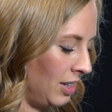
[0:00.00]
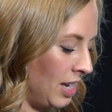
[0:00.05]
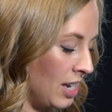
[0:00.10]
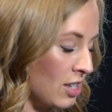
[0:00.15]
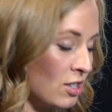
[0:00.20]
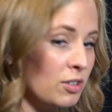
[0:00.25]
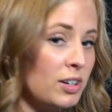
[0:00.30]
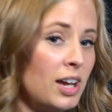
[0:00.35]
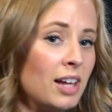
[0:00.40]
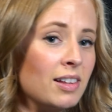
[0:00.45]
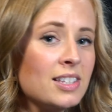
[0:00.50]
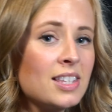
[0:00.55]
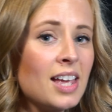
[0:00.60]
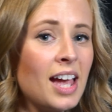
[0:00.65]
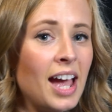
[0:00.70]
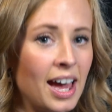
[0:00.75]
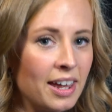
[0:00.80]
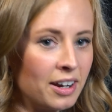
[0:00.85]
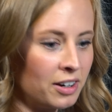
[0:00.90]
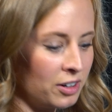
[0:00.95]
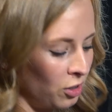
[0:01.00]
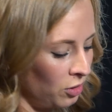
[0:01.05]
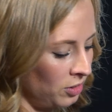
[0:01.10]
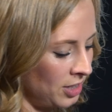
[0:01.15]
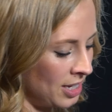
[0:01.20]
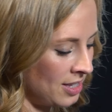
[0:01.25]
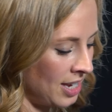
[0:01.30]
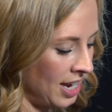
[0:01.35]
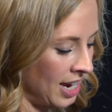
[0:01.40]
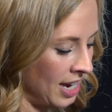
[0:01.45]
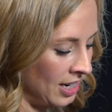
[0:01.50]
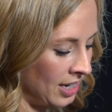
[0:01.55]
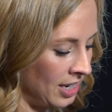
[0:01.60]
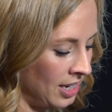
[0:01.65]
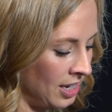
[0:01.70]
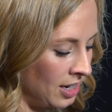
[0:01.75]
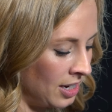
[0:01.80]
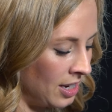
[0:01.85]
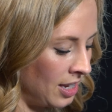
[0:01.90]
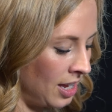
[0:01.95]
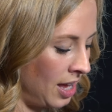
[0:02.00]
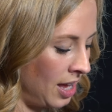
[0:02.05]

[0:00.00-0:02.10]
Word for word: Okay, so now let's add a note. Let's add in